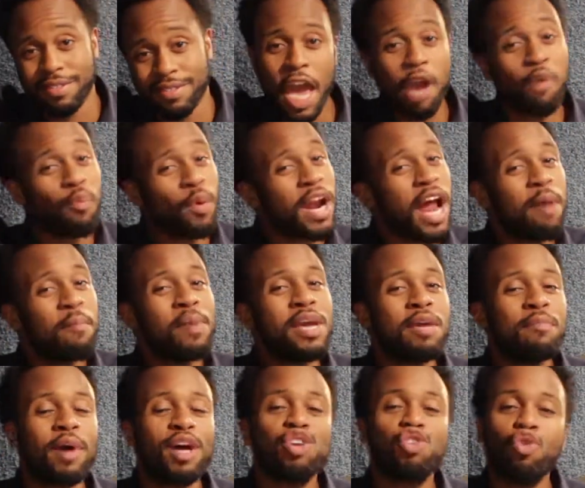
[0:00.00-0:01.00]
And what I
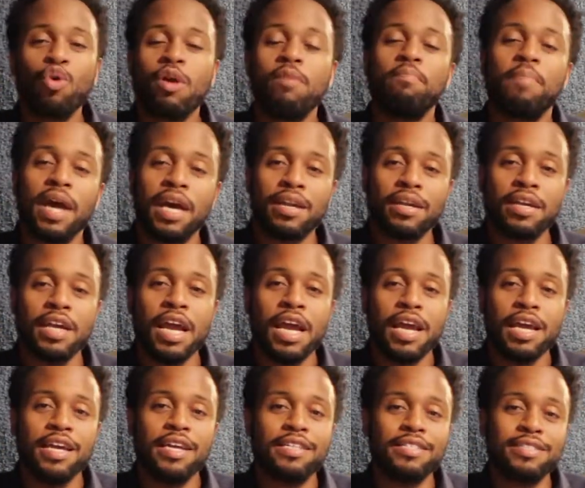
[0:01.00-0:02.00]
mean by doing better
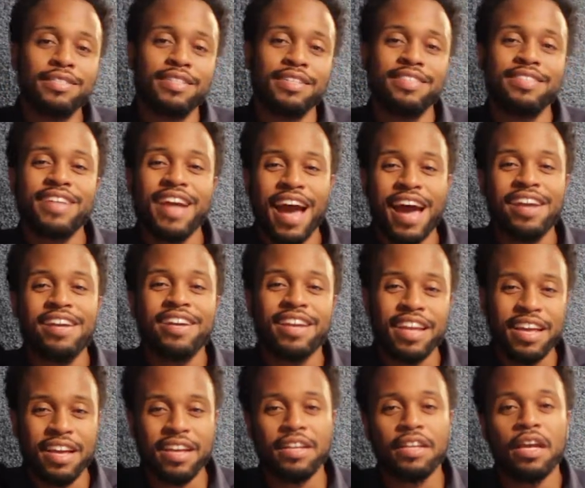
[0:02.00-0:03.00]
is to not
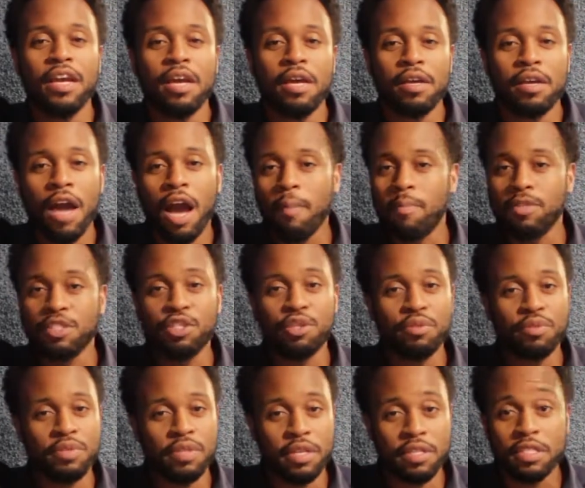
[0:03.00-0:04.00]
let
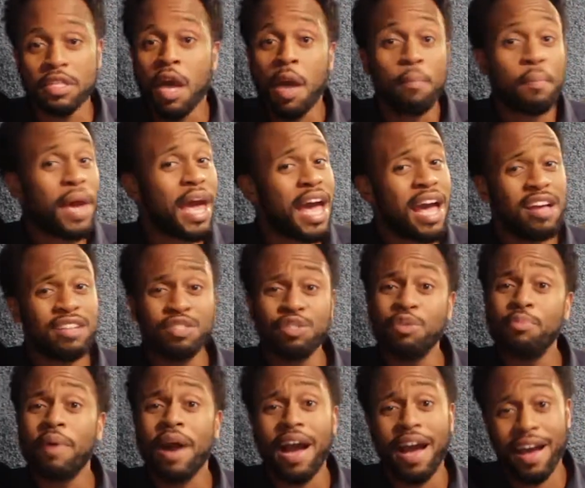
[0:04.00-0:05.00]
opportunities pass
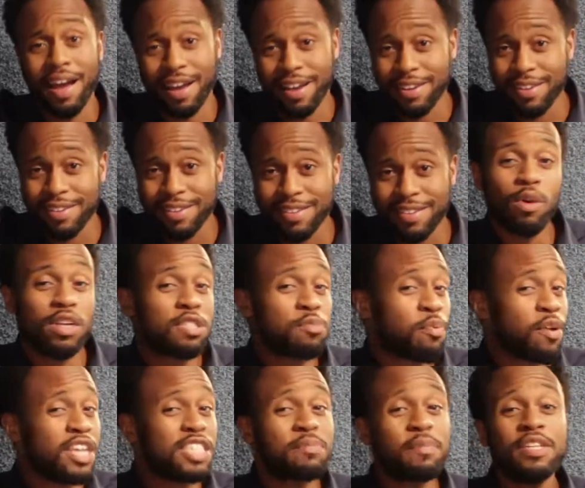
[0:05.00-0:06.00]
you by. Which
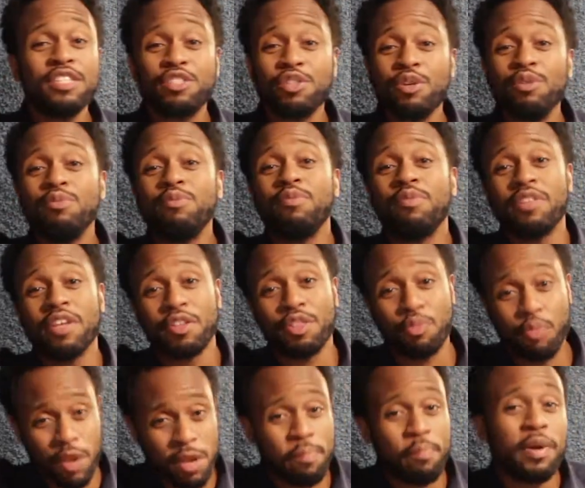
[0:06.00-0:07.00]
brings me to the
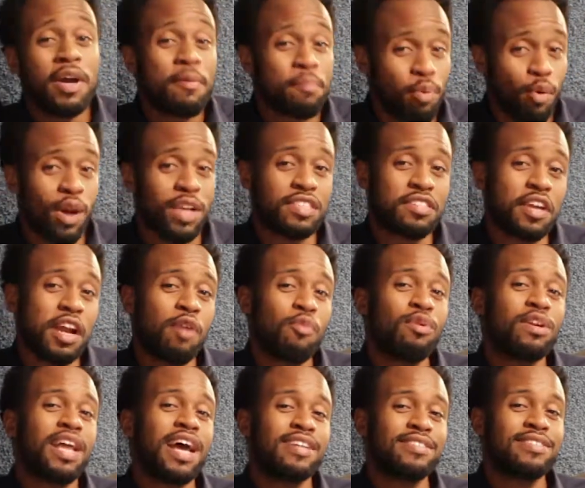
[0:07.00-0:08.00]
3 pimp points that I
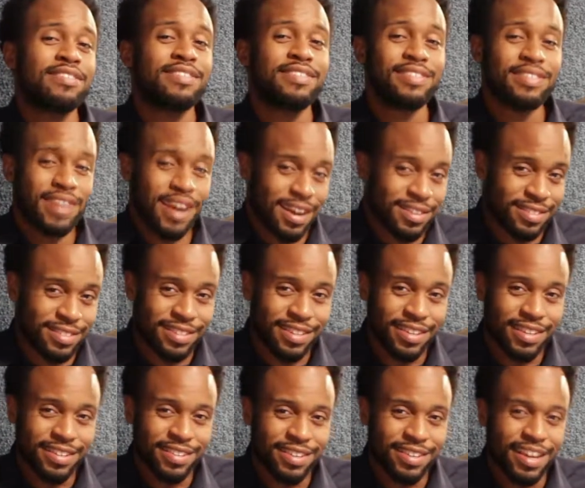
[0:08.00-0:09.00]
would like to discuss
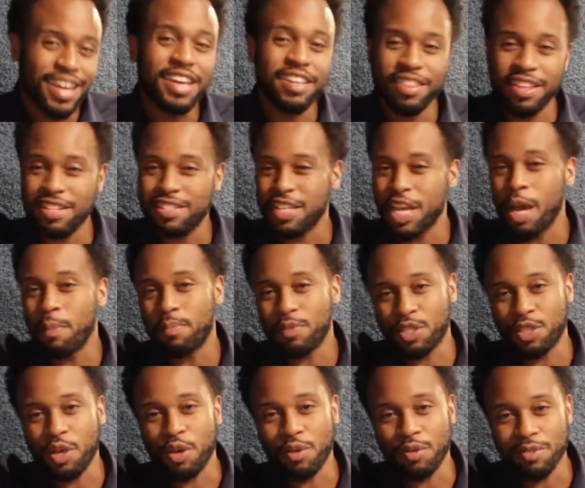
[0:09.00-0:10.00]
in this
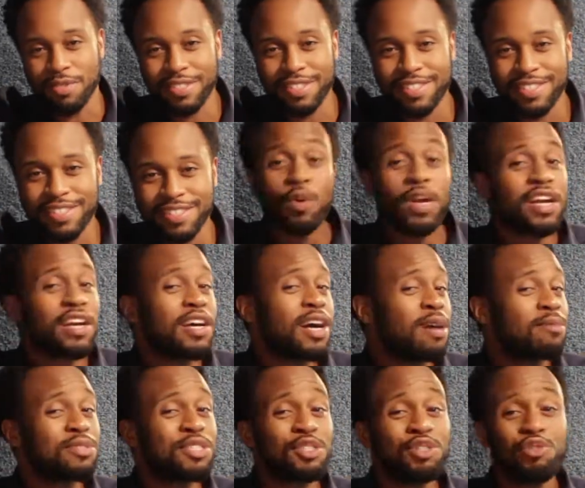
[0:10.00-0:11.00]
episode. When it
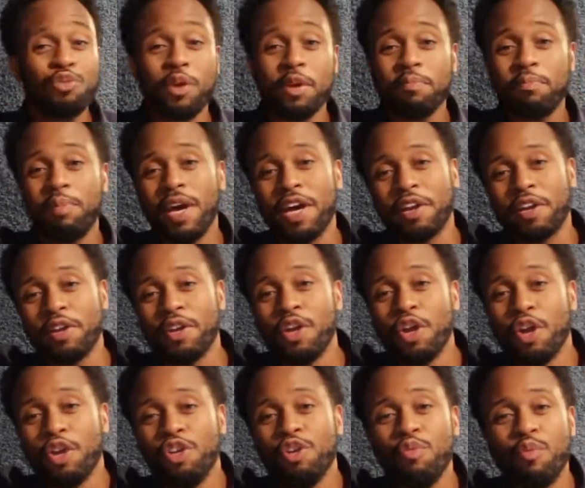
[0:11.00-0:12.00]
comes to doing better,
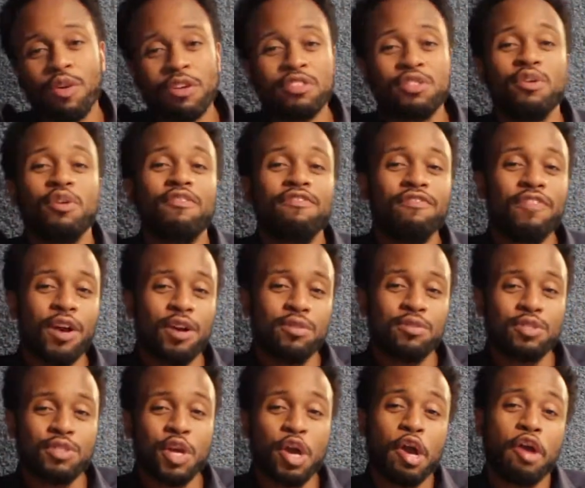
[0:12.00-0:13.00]
you want to
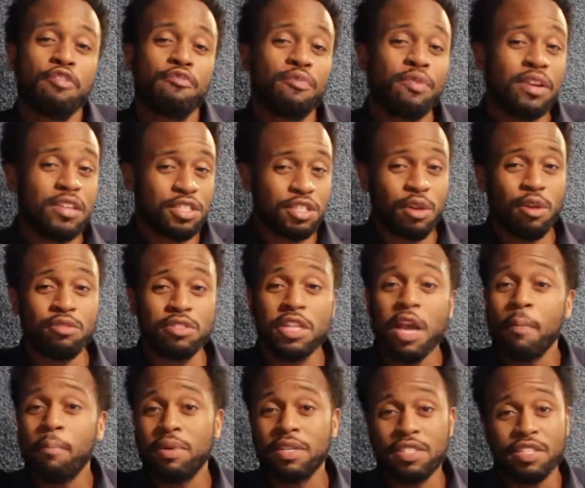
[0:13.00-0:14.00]
first research
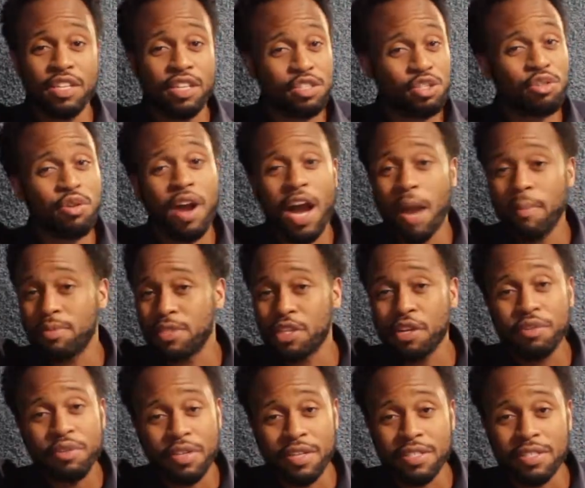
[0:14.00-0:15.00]
potential
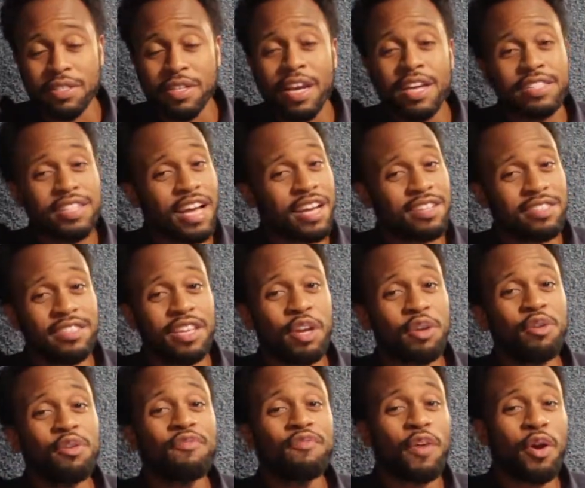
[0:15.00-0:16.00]
opportunities that can take
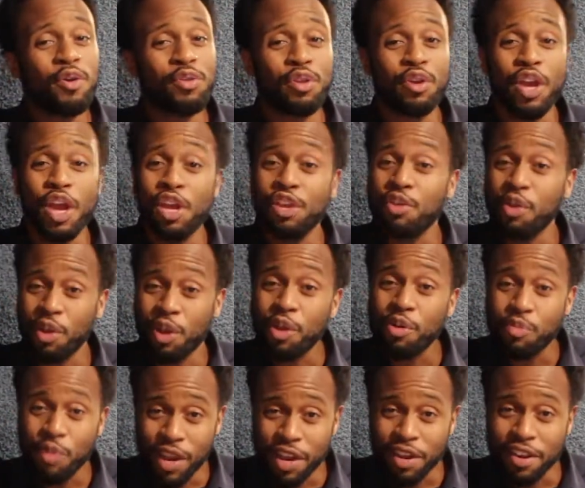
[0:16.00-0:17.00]
you further in your
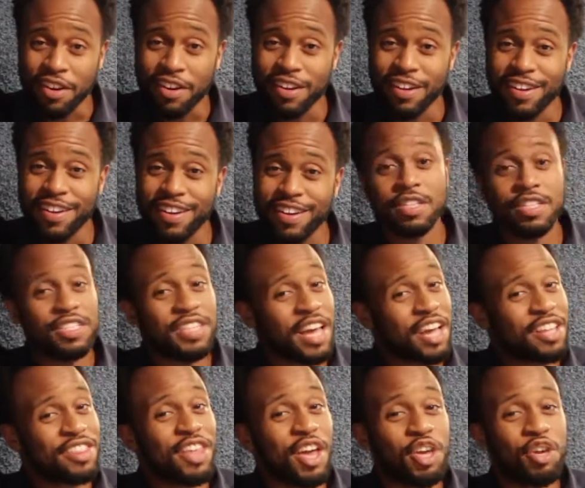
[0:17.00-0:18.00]
career. The
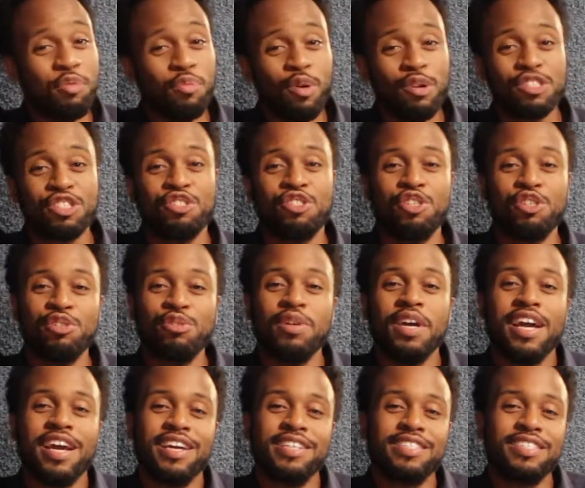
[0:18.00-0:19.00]
second thing you want to do
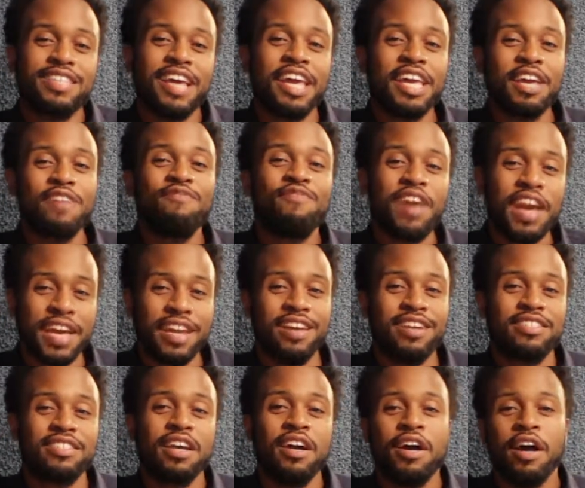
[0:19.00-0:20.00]
is take
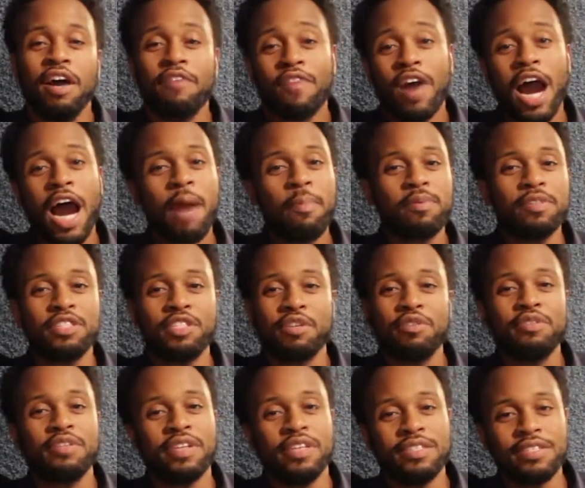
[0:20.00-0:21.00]
advantage of
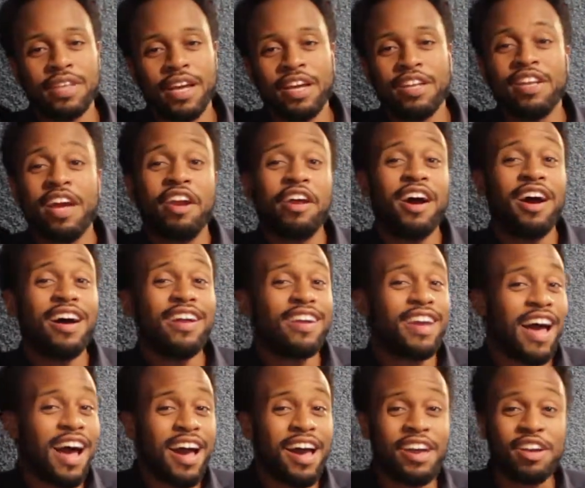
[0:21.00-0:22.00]
opportunities that are
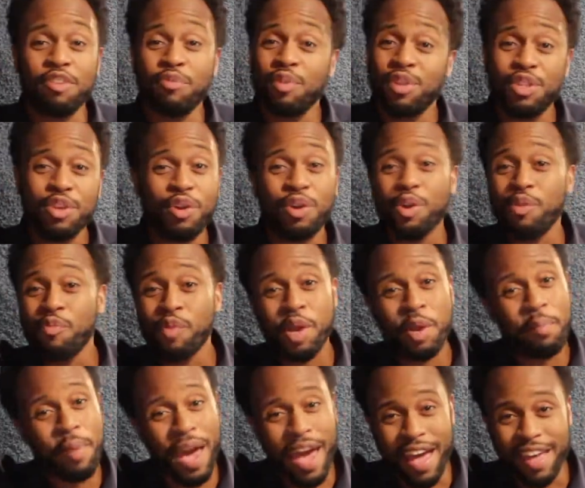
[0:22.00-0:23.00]
aligned with your
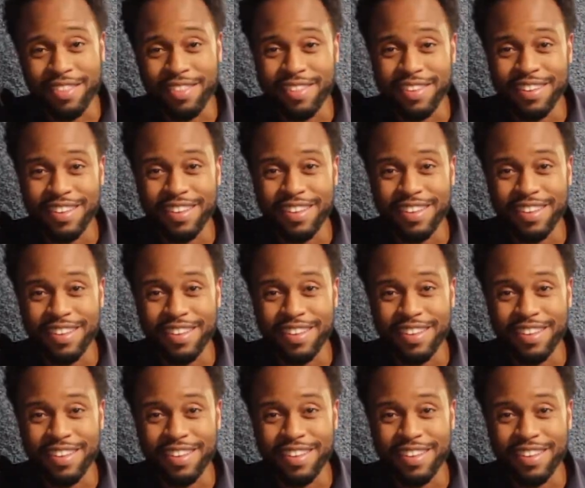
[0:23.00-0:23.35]
career path.